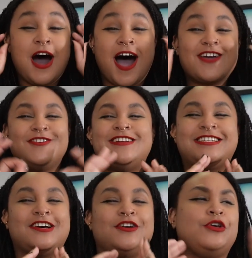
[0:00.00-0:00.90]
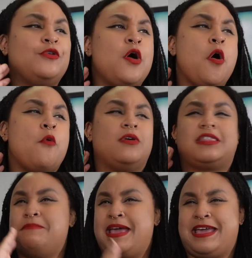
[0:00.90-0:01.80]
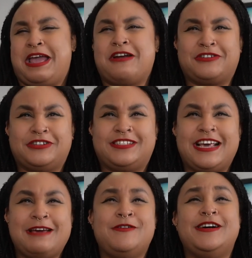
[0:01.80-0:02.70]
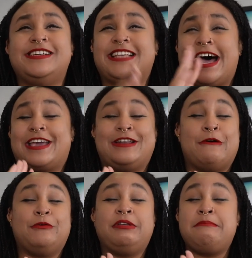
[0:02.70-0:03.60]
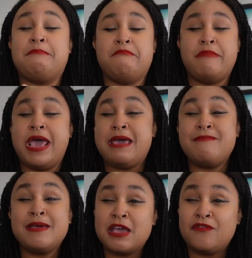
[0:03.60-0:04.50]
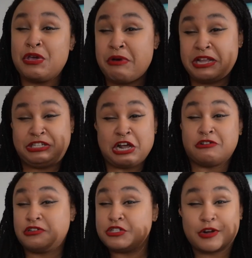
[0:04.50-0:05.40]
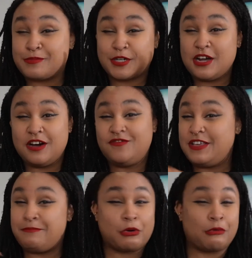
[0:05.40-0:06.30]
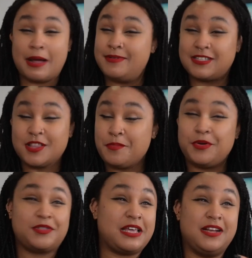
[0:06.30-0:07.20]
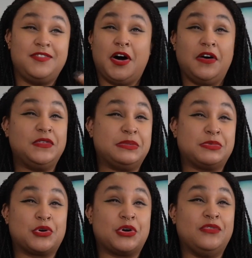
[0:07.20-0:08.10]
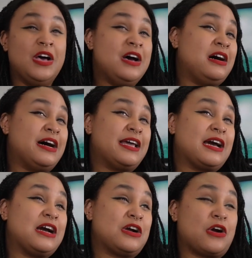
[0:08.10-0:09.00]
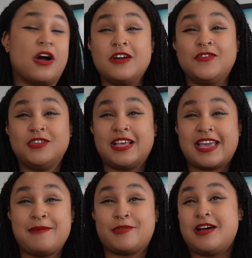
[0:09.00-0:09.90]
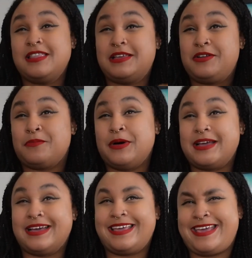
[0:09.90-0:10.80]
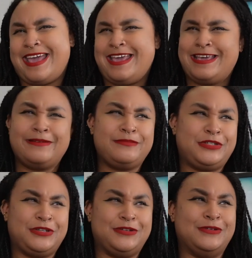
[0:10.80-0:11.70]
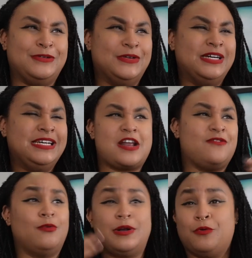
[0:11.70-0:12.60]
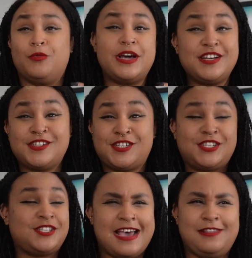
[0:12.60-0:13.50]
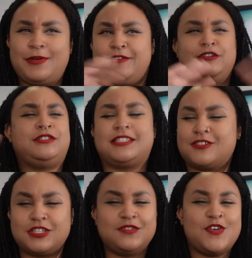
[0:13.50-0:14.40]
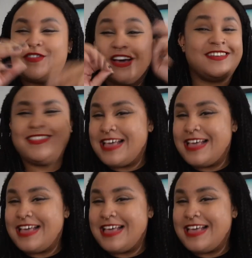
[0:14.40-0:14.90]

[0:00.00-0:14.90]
I could not tell you what the main character's name was. I can only maybe give you a general description of the premise of the book that involves some sort of like carnival that came around that you're playing a game to kind of win a wish. And then we have two sisters involved. Other